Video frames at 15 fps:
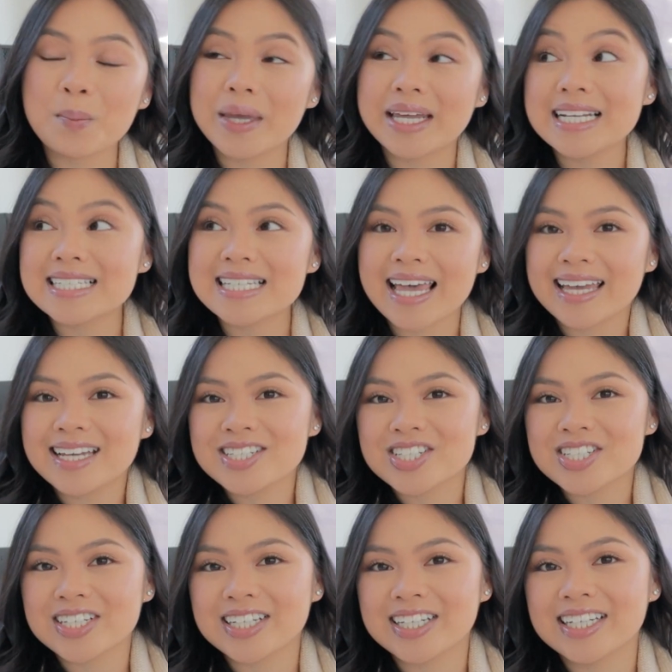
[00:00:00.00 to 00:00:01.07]

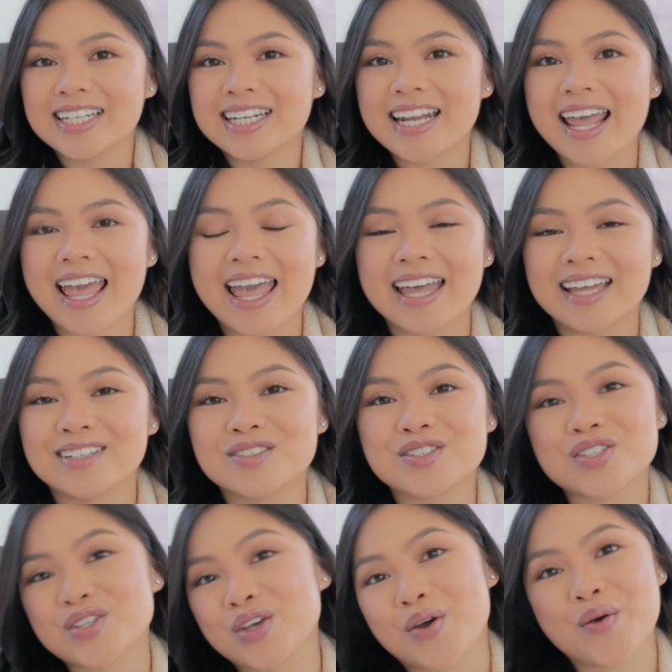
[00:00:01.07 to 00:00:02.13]
meditation, and
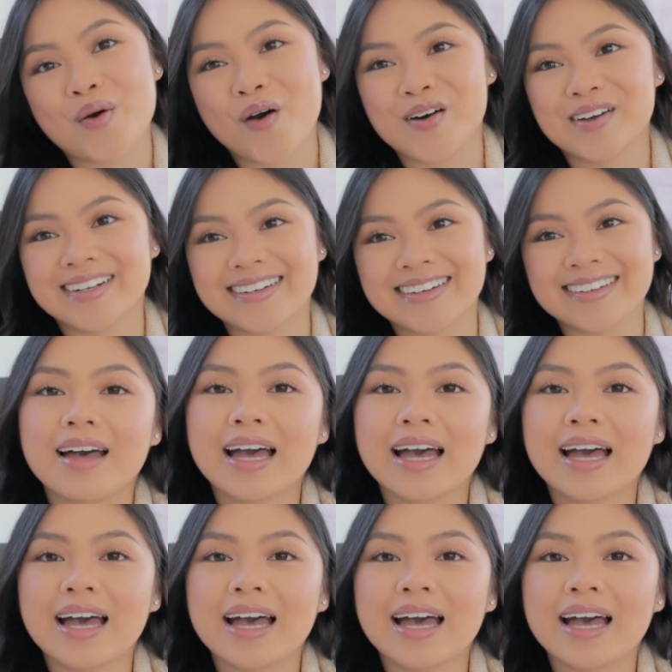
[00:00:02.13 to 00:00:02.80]
so on.